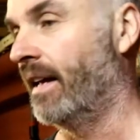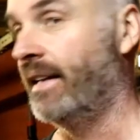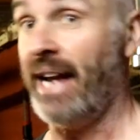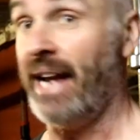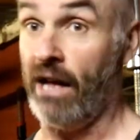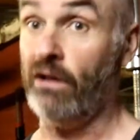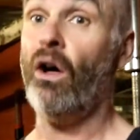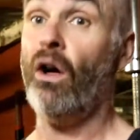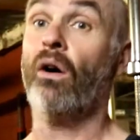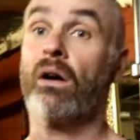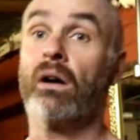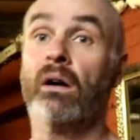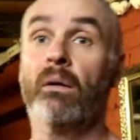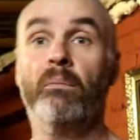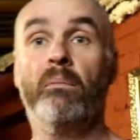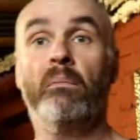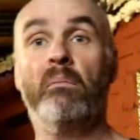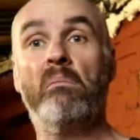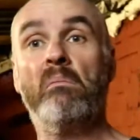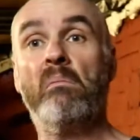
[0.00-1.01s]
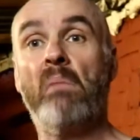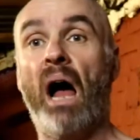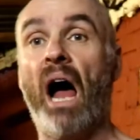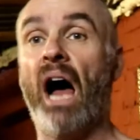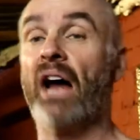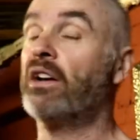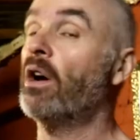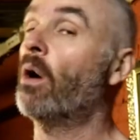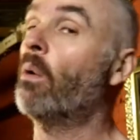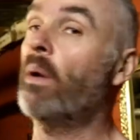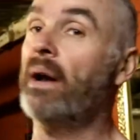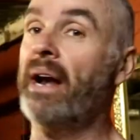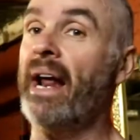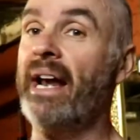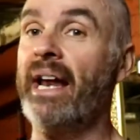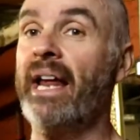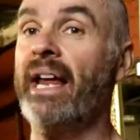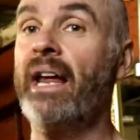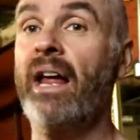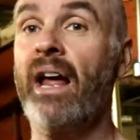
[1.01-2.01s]
Now look, I don't want
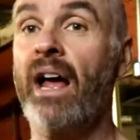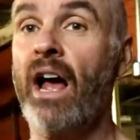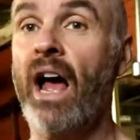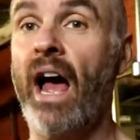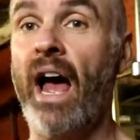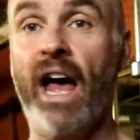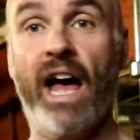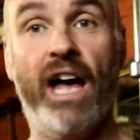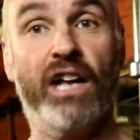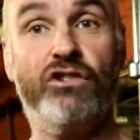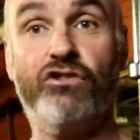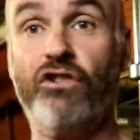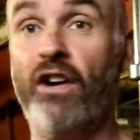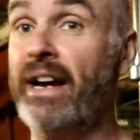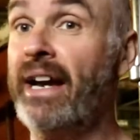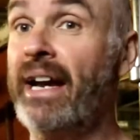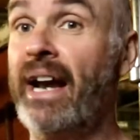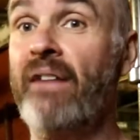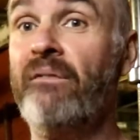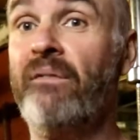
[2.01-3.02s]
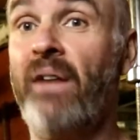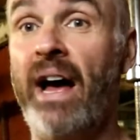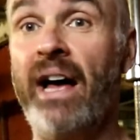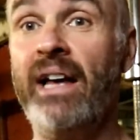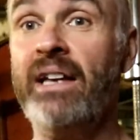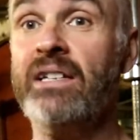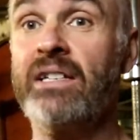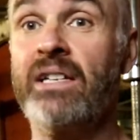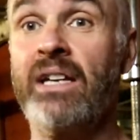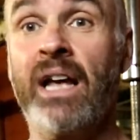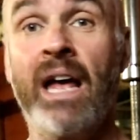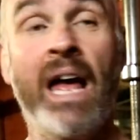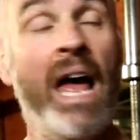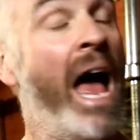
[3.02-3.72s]
any training advice.